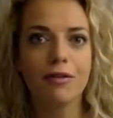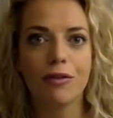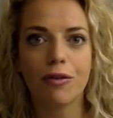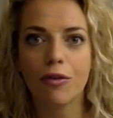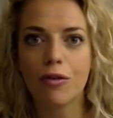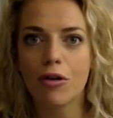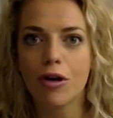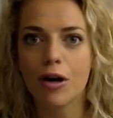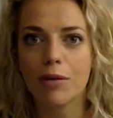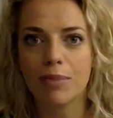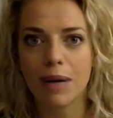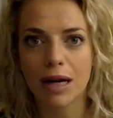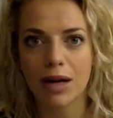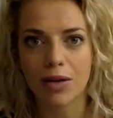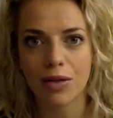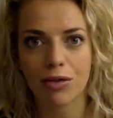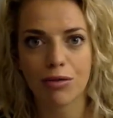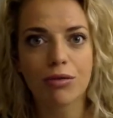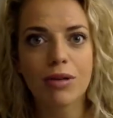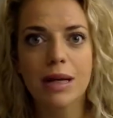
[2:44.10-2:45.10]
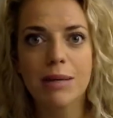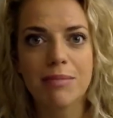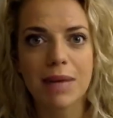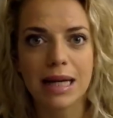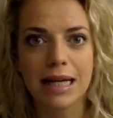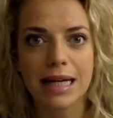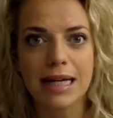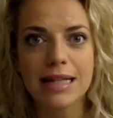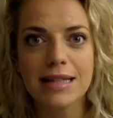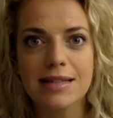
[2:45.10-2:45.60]
for about 3
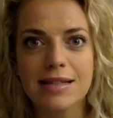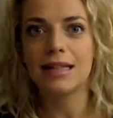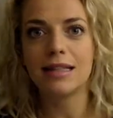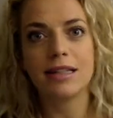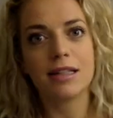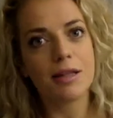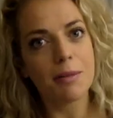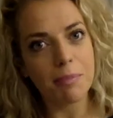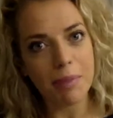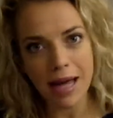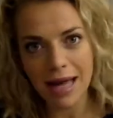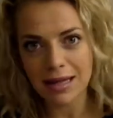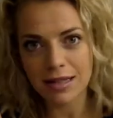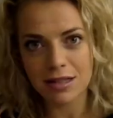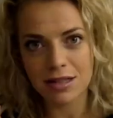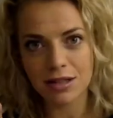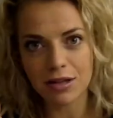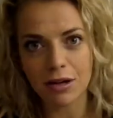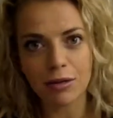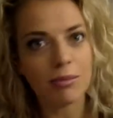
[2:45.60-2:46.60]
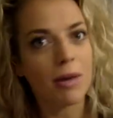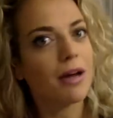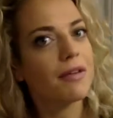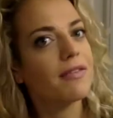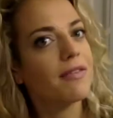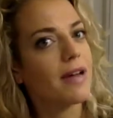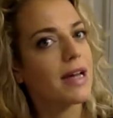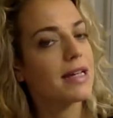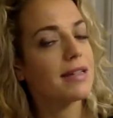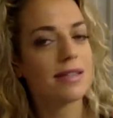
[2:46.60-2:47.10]
minutes. The patch on my
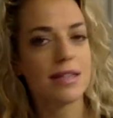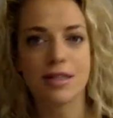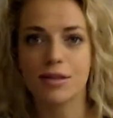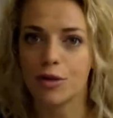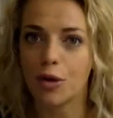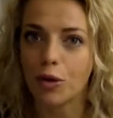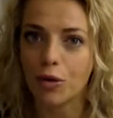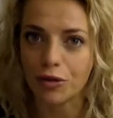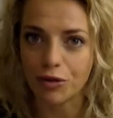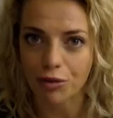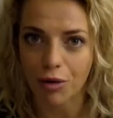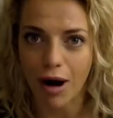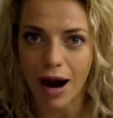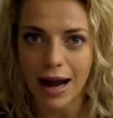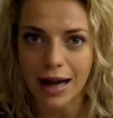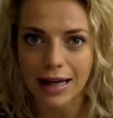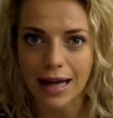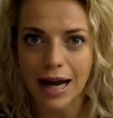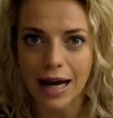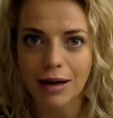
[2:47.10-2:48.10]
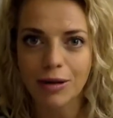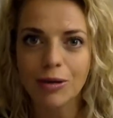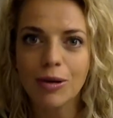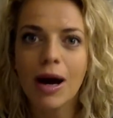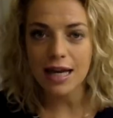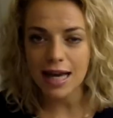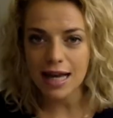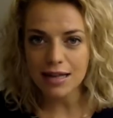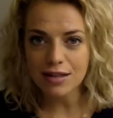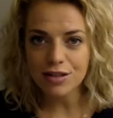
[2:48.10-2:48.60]
face is all dry now.
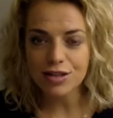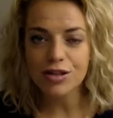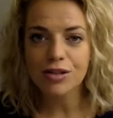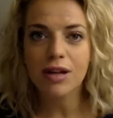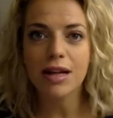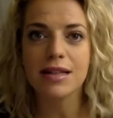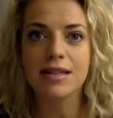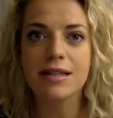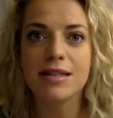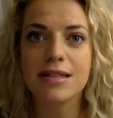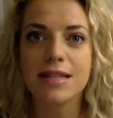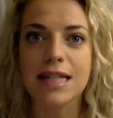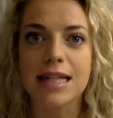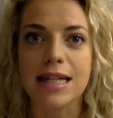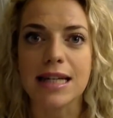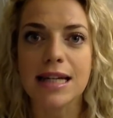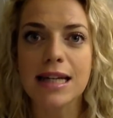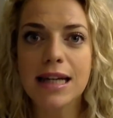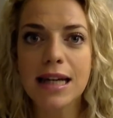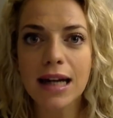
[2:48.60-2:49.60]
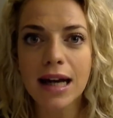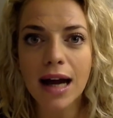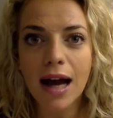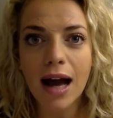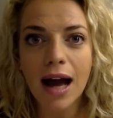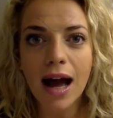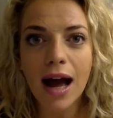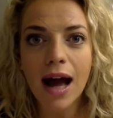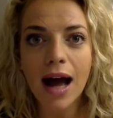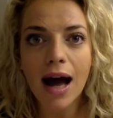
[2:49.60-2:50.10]
As you can see,
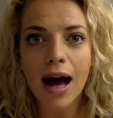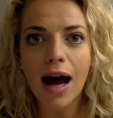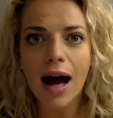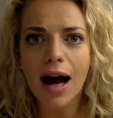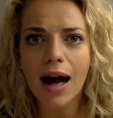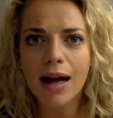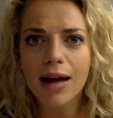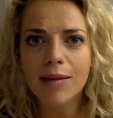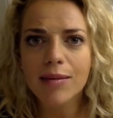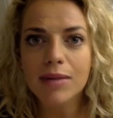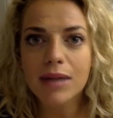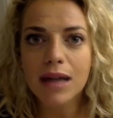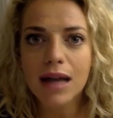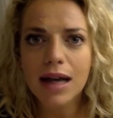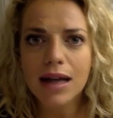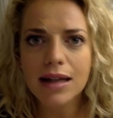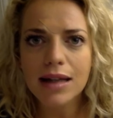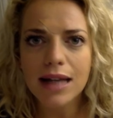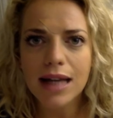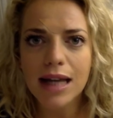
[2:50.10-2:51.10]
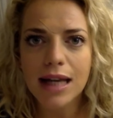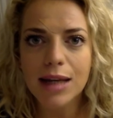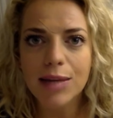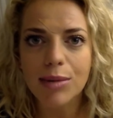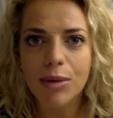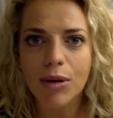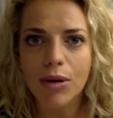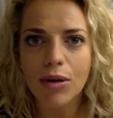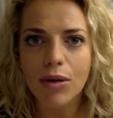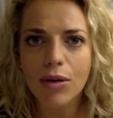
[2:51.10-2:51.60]
I am not
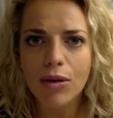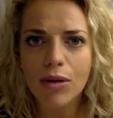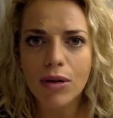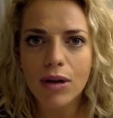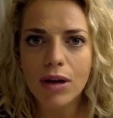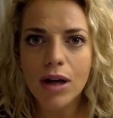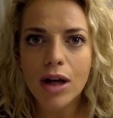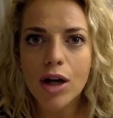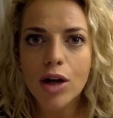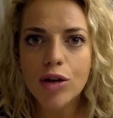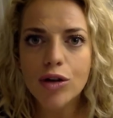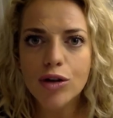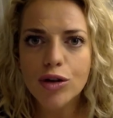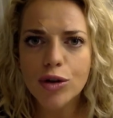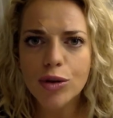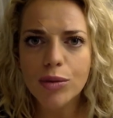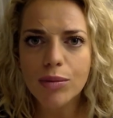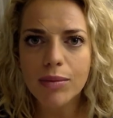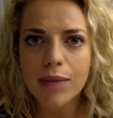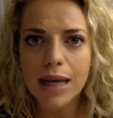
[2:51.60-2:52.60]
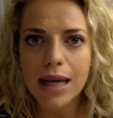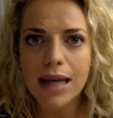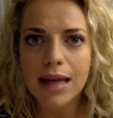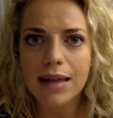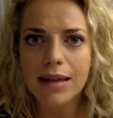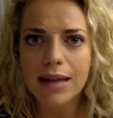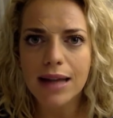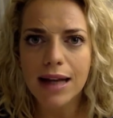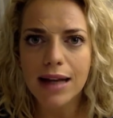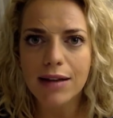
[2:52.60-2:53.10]
able to
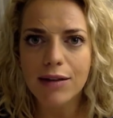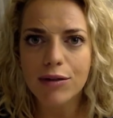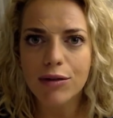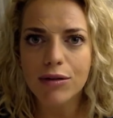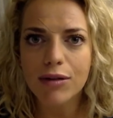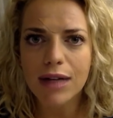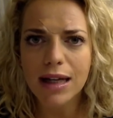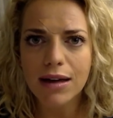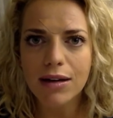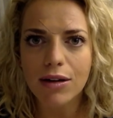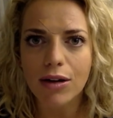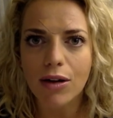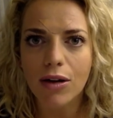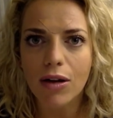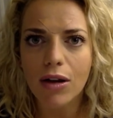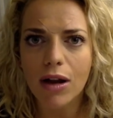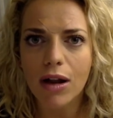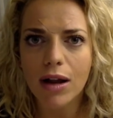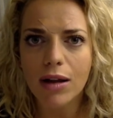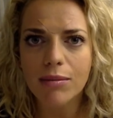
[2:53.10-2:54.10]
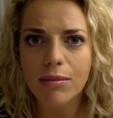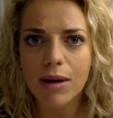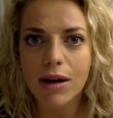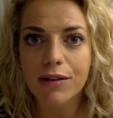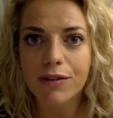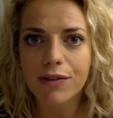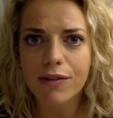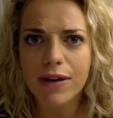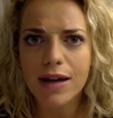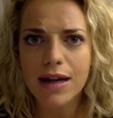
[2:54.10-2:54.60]
make that wrinkle on my
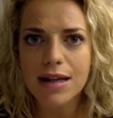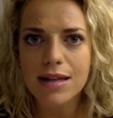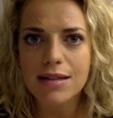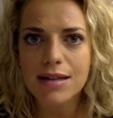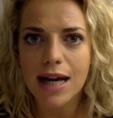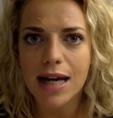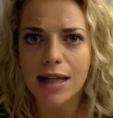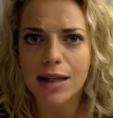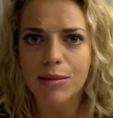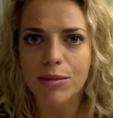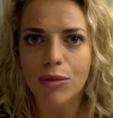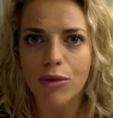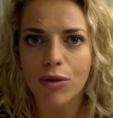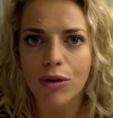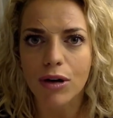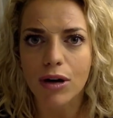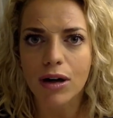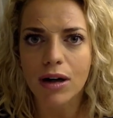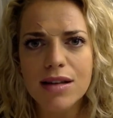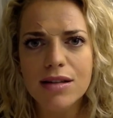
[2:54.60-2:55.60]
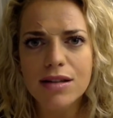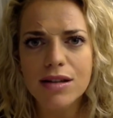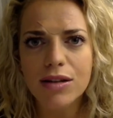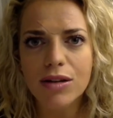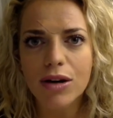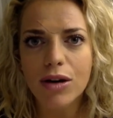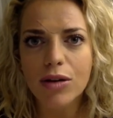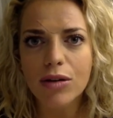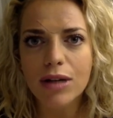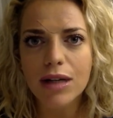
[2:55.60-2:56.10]
face anymore. So
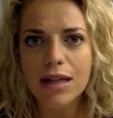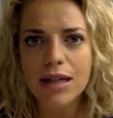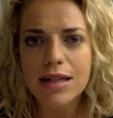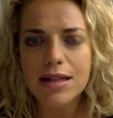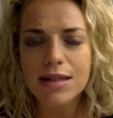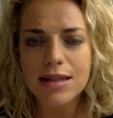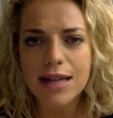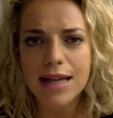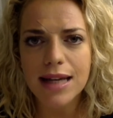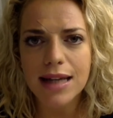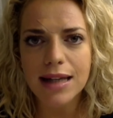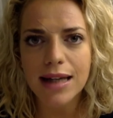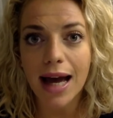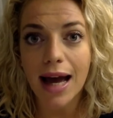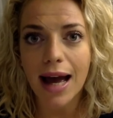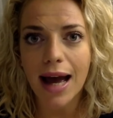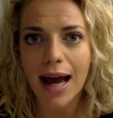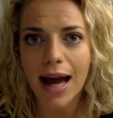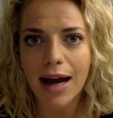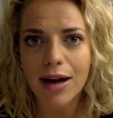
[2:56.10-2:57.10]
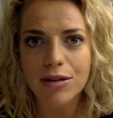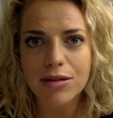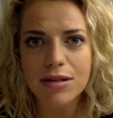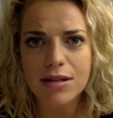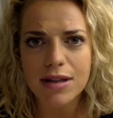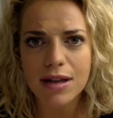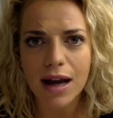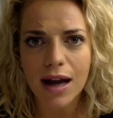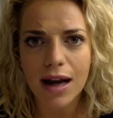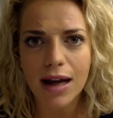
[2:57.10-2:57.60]
only the skin
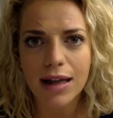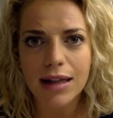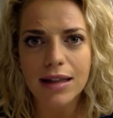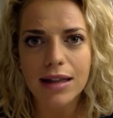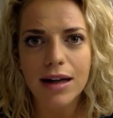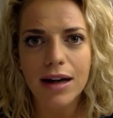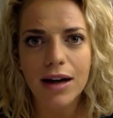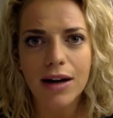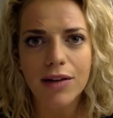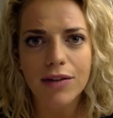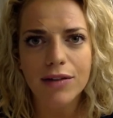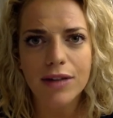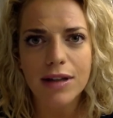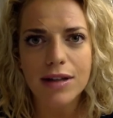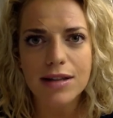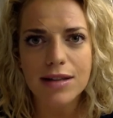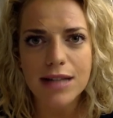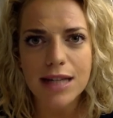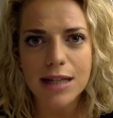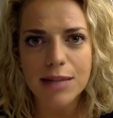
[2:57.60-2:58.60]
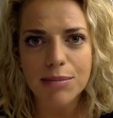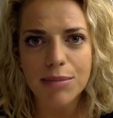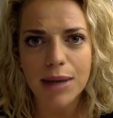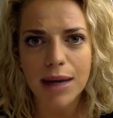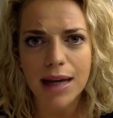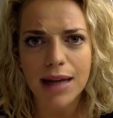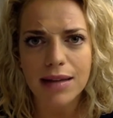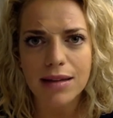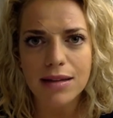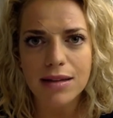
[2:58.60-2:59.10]
outside of the skin
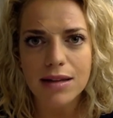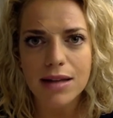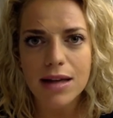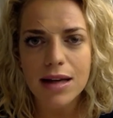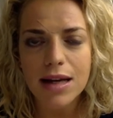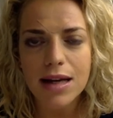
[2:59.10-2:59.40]
patch